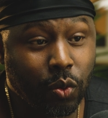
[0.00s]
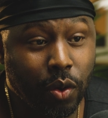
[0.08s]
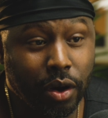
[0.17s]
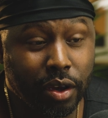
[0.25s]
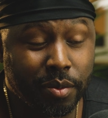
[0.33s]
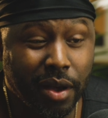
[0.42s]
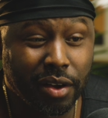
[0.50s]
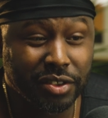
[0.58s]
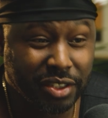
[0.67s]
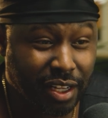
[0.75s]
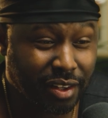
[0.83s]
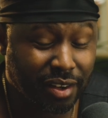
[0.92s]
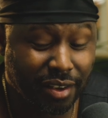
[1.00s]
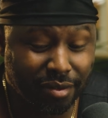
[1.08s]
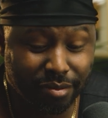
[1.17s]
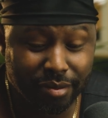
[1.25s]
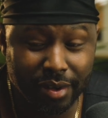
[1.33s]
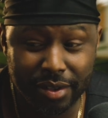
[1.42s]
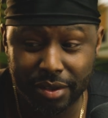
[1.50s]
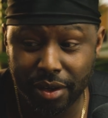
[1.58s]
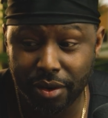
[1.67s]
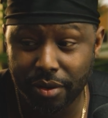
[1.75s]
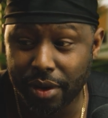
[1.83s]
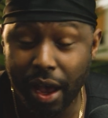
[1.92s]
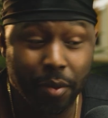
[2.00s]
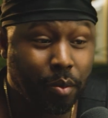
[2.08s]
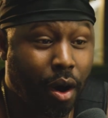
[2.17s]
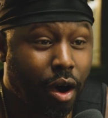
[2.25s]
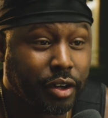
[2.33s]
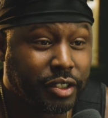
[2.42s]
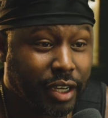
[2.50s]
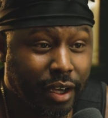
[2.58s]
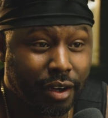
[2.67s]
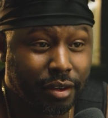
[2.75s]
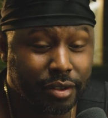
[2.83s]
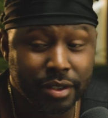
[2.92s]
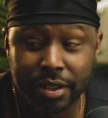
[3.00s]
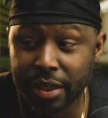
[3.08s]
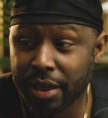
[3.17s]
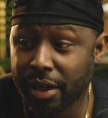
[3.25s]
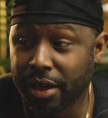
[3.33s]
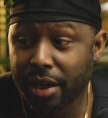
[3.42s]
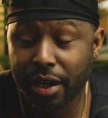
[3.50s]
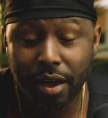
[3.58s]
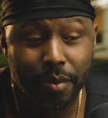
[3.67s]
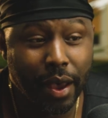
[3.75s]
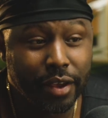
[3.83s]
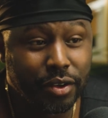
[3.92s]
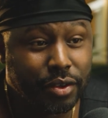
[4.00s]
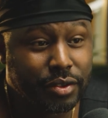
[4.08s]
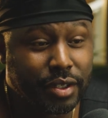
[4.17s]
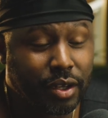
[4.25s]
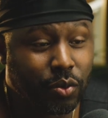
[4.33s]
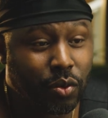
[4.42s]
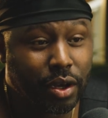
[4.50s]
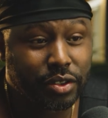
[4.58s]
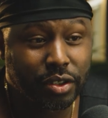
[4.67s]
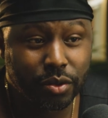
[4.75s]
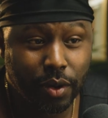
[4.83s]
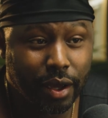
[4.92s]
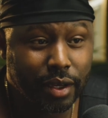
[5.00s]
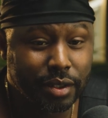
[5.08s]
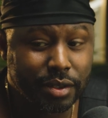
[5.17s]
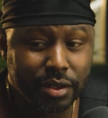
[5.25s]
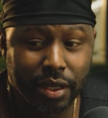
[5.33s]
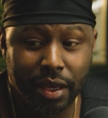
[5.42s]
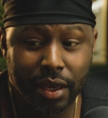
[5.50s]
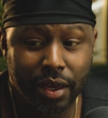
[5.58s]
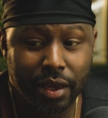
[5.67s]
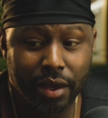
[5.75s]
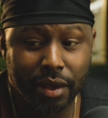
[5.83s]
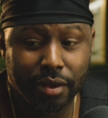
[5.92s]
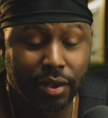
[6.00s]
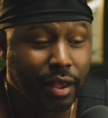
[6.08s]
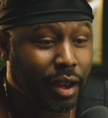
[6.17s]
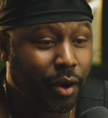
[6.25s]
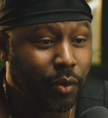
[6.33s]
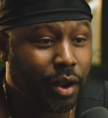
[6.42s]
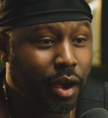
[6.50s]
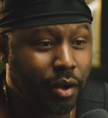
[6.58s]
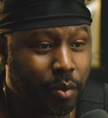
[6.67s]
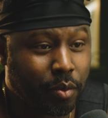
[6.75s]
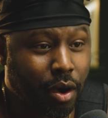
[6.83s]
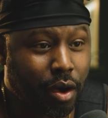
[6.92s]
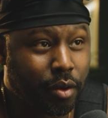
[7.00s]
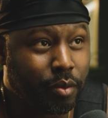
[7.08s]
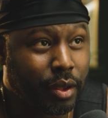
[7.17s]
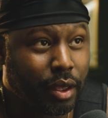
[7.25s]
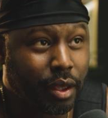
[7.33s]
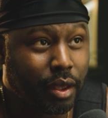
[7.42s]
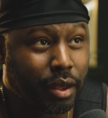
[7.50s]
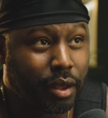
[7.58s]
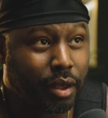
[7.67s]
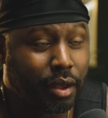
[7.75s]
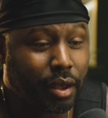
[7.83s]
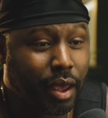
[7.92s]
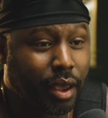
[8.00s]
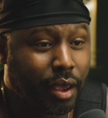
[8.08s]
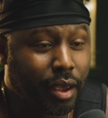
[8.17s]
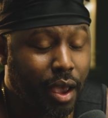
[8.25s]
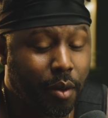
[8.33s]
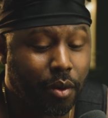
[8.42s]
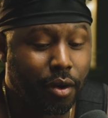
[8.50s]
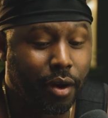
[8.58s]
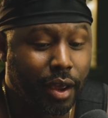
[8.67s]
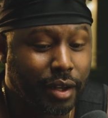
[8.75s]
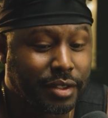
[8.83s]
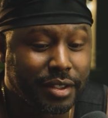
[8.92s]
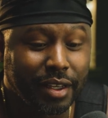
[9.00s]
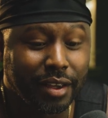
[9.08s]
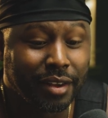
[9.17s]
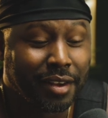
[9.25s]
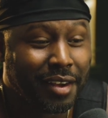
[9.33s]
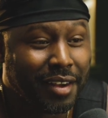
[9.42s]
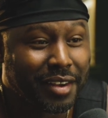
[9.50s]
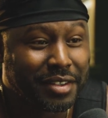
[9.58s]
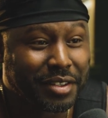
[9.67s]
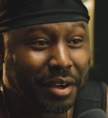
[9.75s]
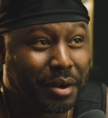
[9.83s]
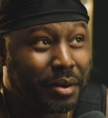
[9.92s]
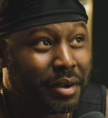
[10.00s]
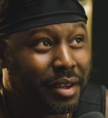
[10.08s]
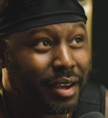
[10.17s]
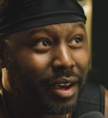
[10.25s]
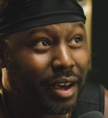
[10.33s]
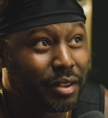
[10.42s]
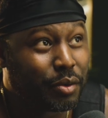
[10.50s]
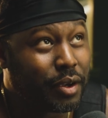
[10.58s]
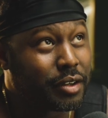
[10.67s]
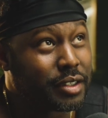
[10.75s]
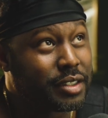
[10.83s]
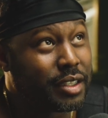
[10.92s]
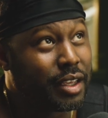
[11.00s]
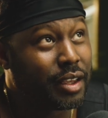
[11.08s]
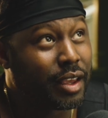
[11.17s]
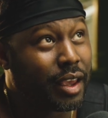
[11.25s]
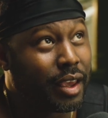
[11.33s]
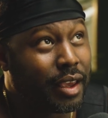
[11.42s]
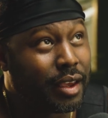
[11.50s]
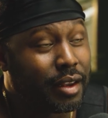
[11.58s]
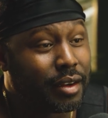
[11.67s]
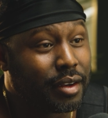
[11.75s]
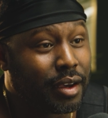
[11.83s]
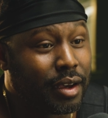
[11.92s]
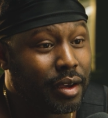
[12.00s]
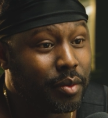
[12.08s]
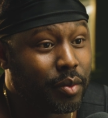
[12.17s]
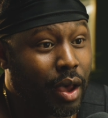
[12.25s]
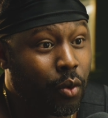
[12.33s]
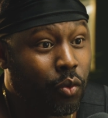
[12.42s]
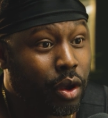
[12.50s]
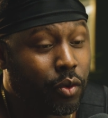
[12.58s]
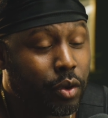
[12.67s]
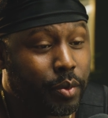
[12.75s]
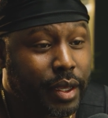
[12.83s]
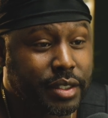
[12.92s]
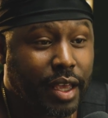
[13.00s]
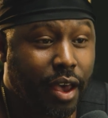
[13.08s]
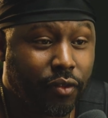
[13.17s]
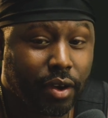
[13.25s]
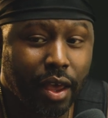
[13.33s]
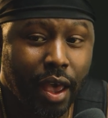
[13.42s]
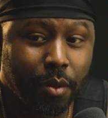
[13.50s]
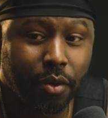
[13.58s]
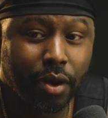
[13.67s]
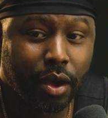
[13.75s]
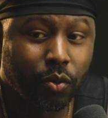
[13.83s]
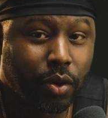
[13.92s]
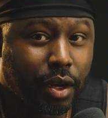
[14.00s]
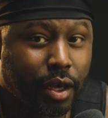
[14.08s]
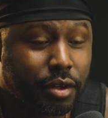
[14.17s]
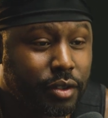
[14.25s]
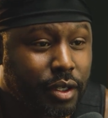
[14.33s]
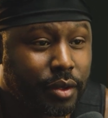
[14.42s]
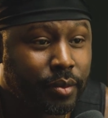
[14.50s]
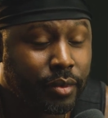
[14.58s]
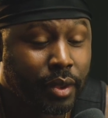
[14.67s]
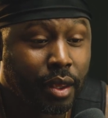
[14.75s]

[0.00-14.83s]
worry about gelling it. So I bought gels. I used it once or twice, and then I went out and bought me a Amaran C, so 300C, and I want to replace. I have an Amaran 100.